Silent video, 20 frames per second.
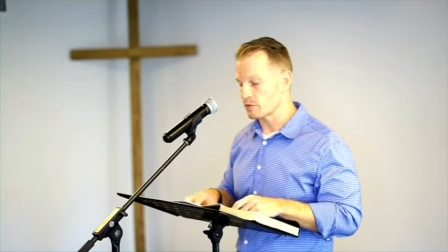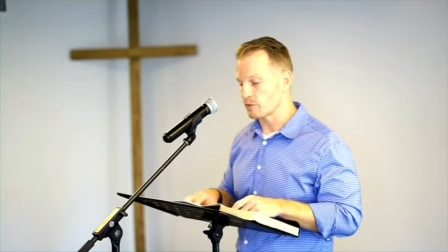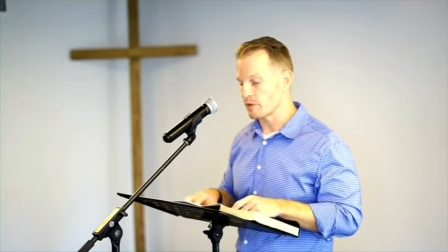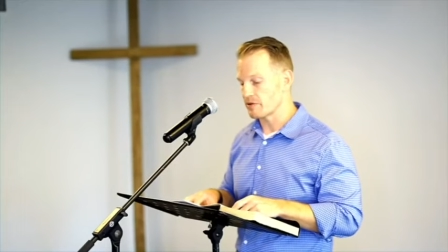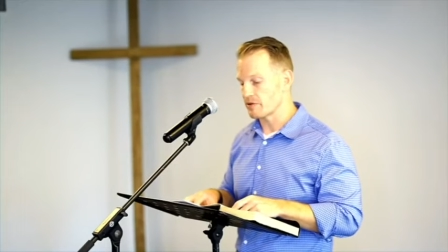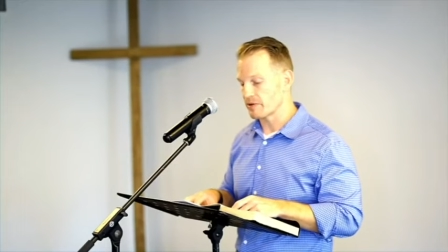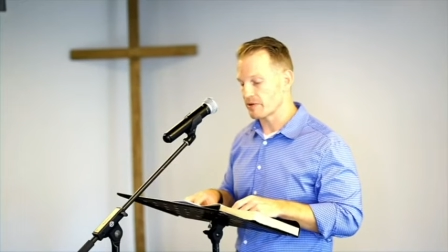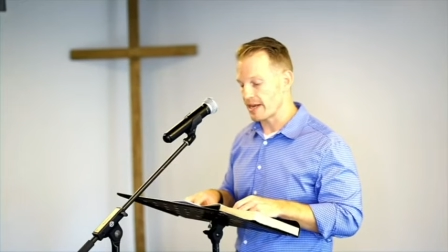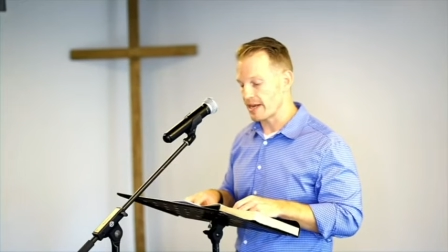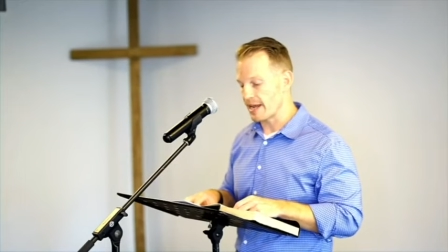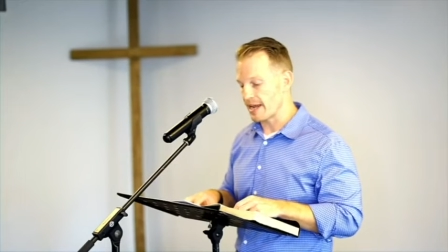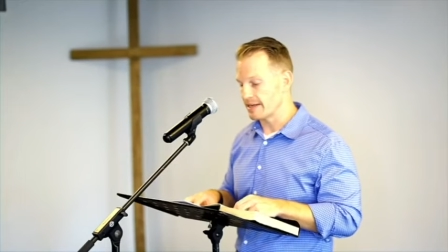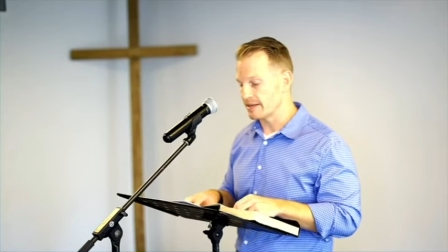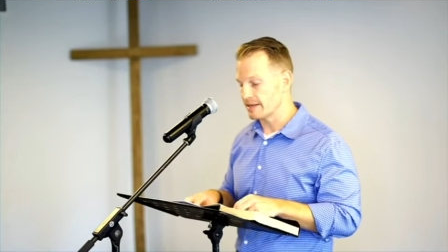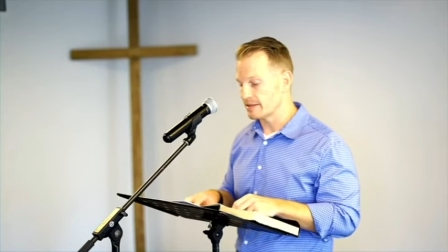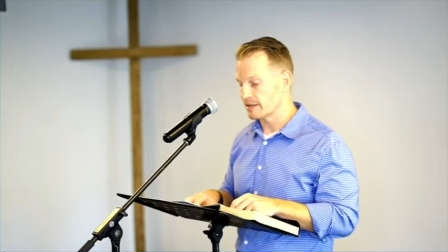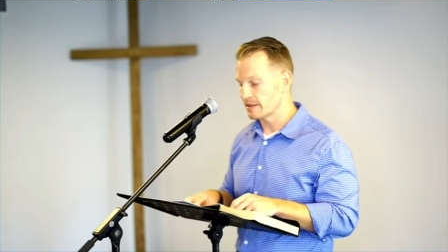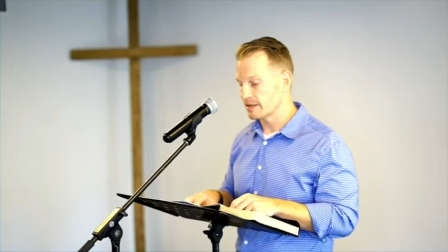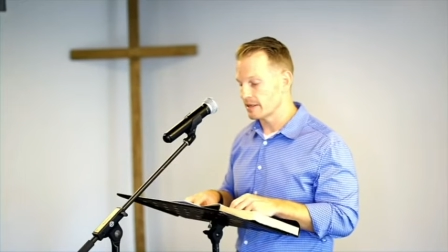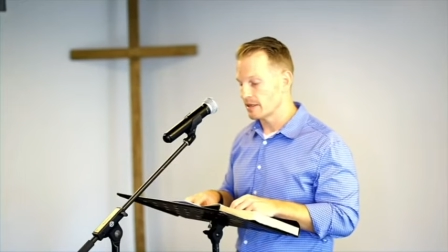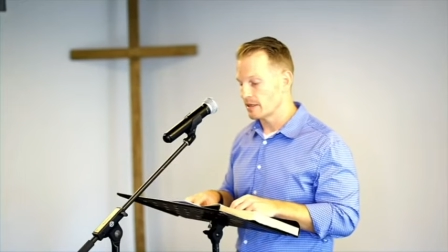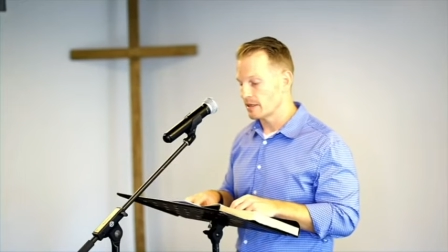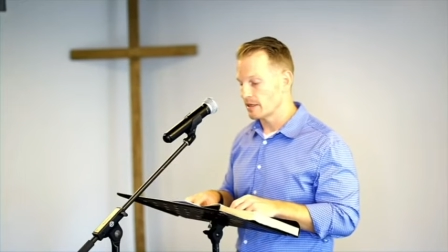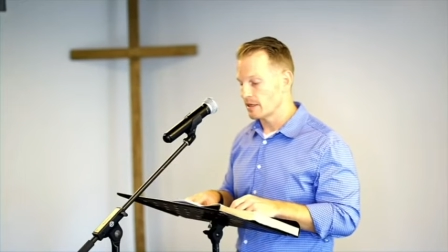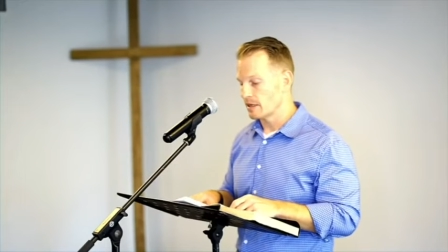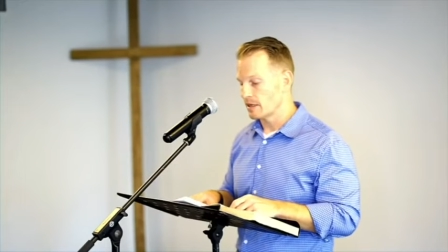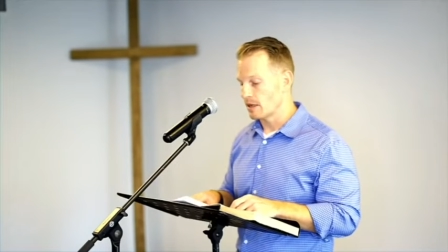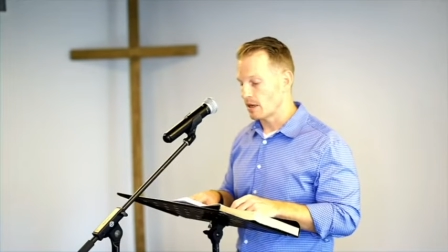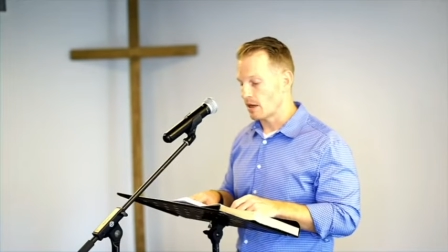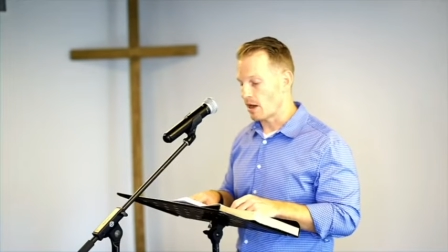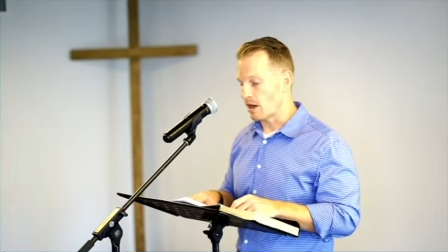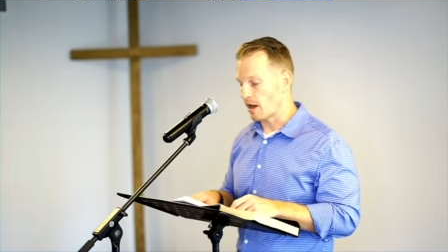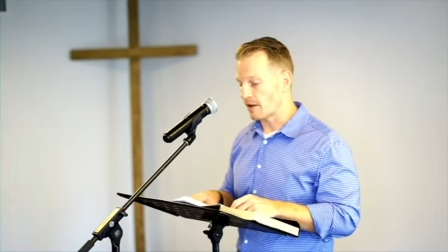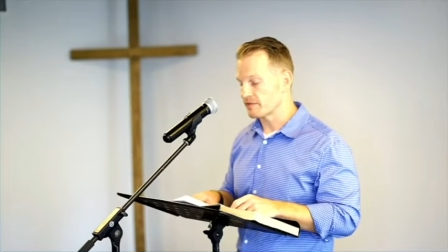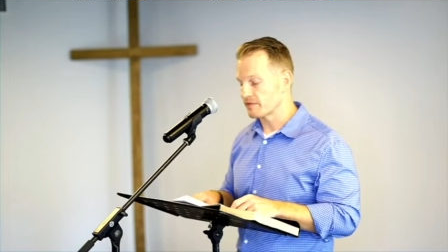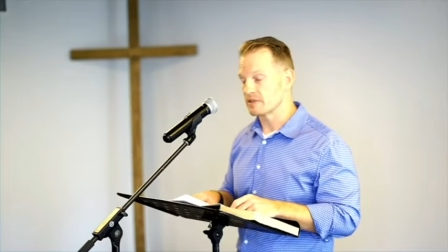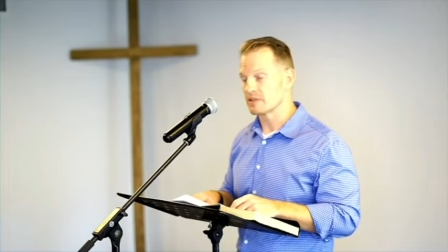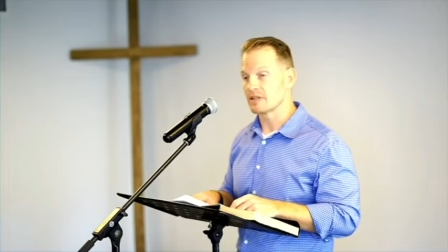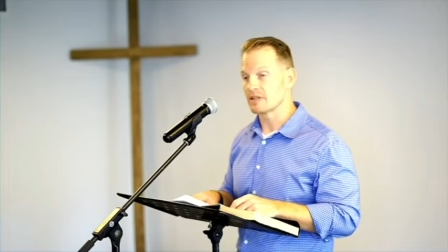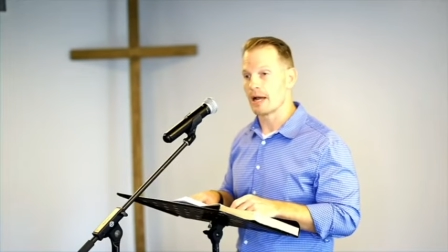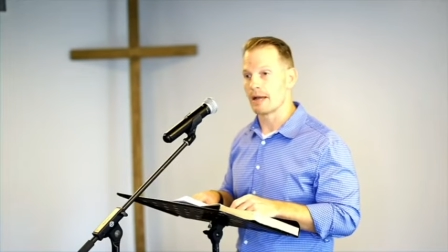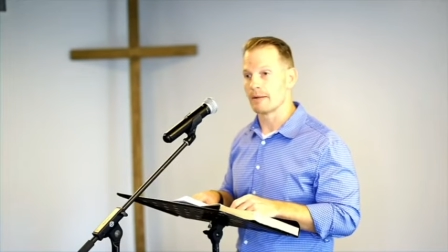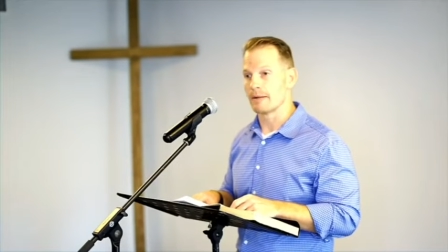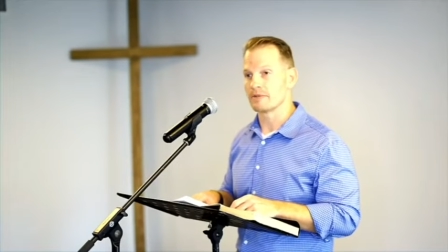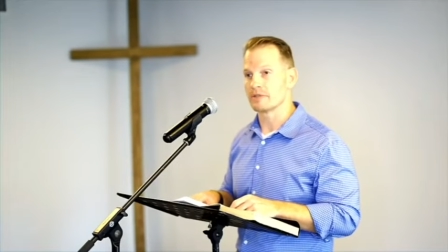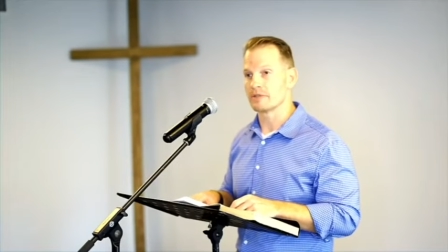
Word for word: we create oftentimes